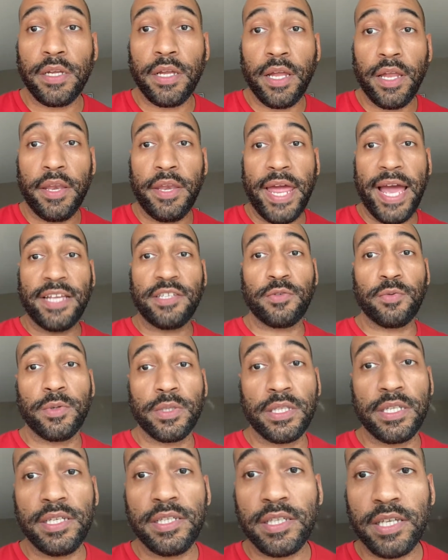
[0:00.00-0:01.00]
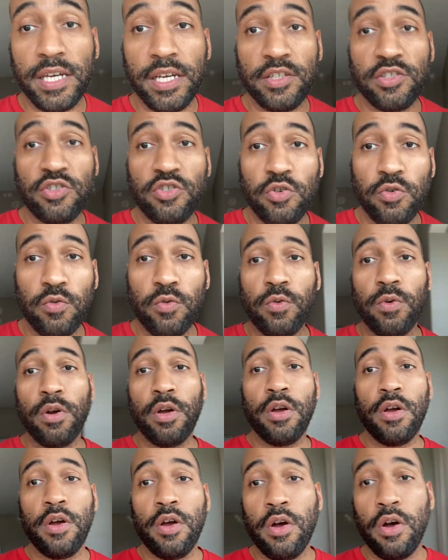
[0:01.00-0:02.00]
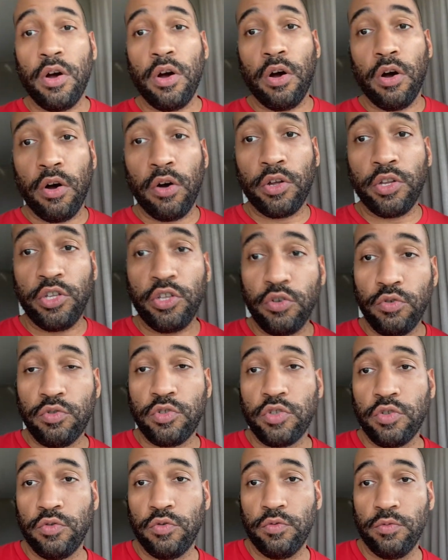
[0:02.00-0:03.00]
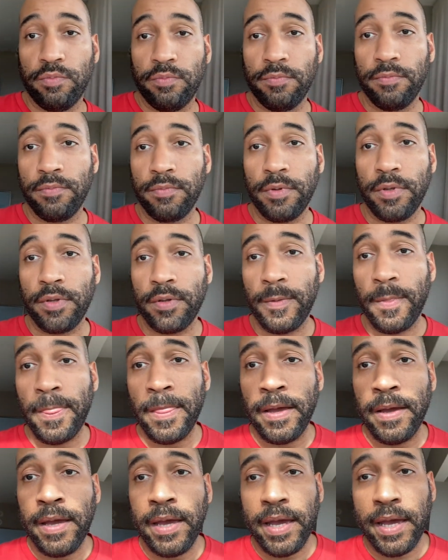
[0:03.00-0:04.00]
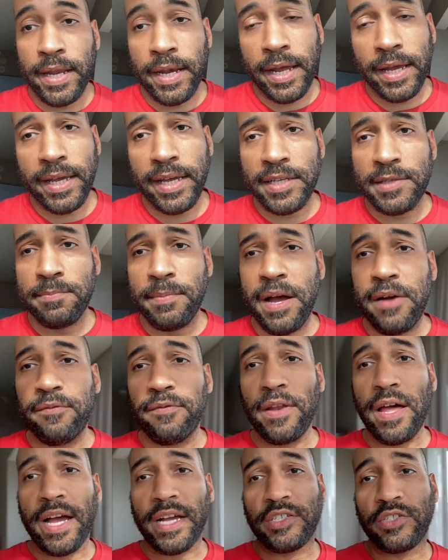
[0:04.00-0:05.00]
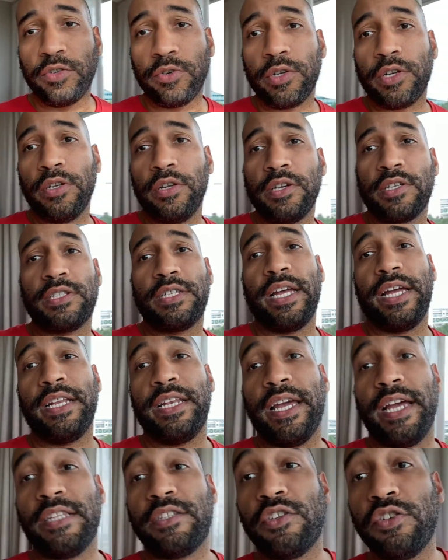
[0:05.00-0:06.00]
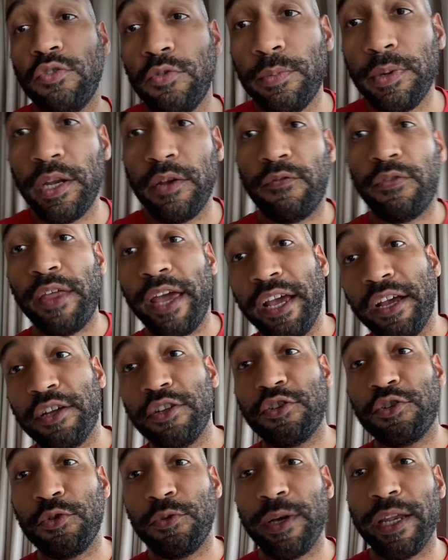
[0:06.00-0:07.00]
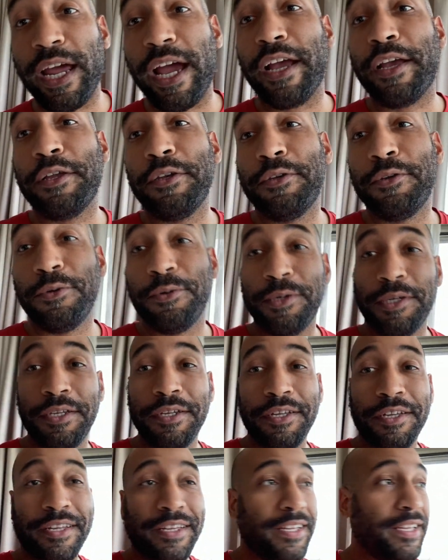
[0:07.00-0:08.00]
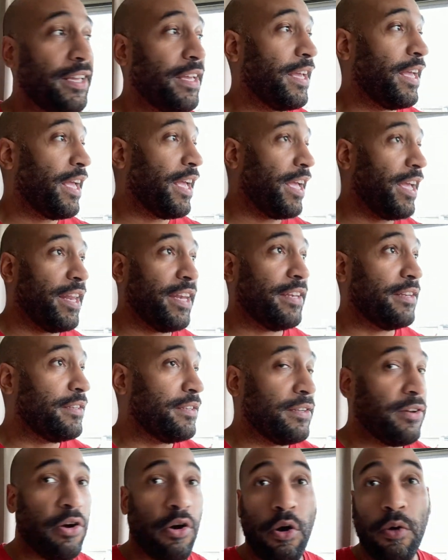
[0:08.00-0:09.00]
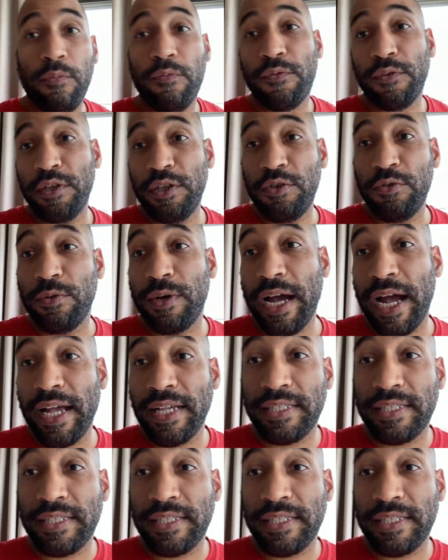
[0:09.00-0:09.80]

that's what these kids do on YouTube. And I guess my vlog sort of looks like that too, but if they could do it, I could do it. And hopefully you guys